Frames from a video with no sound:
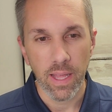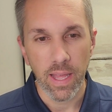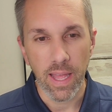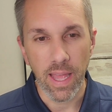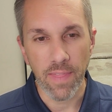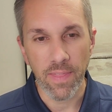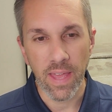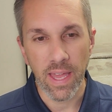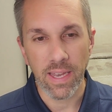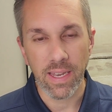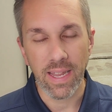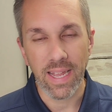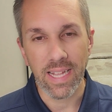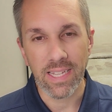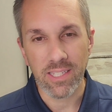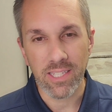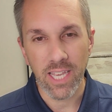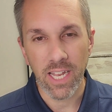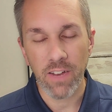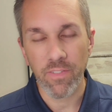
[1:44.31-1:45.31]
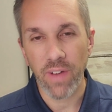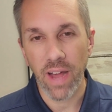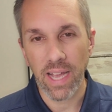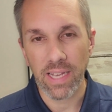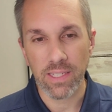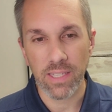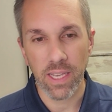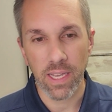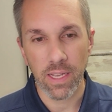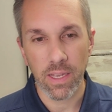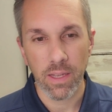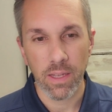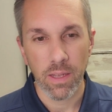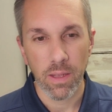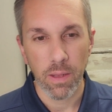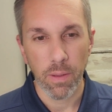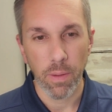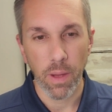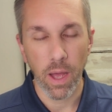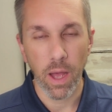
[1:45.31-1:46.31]
and then incentivizing
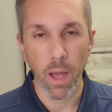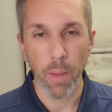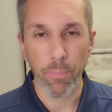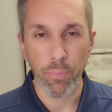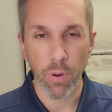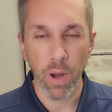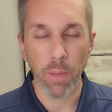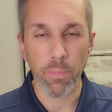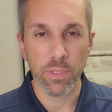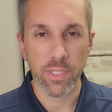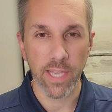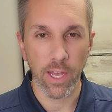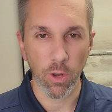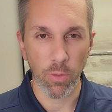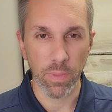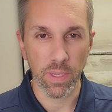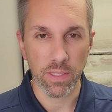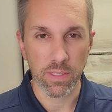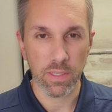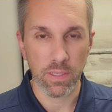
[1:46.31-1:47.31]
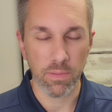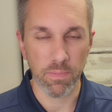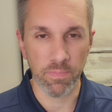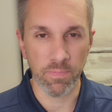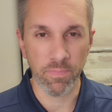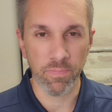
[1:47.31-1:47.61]
prompt settlements.